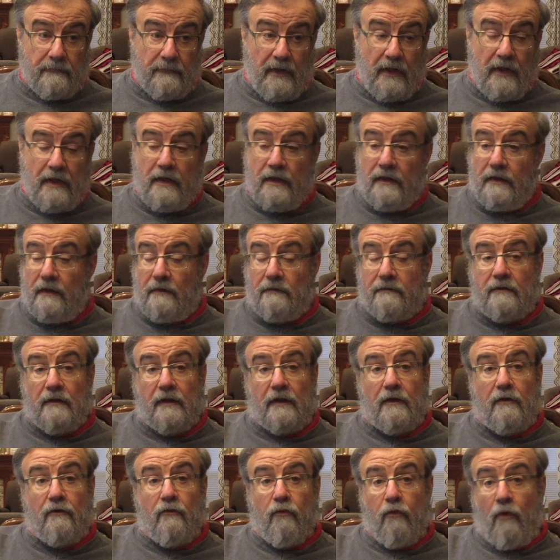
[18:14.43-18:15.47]
And it's an
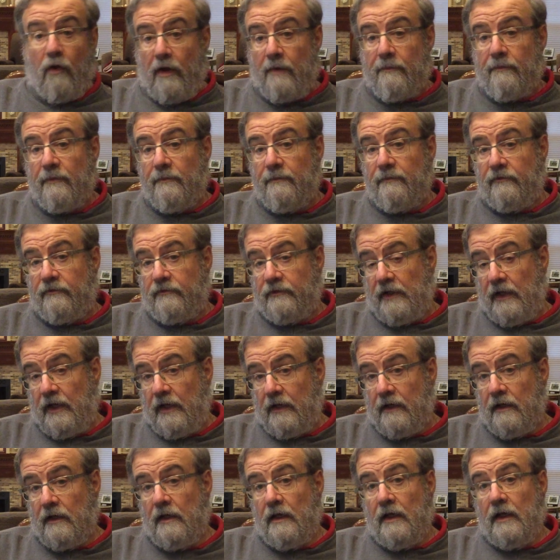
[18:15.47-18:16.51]
incredible mistake.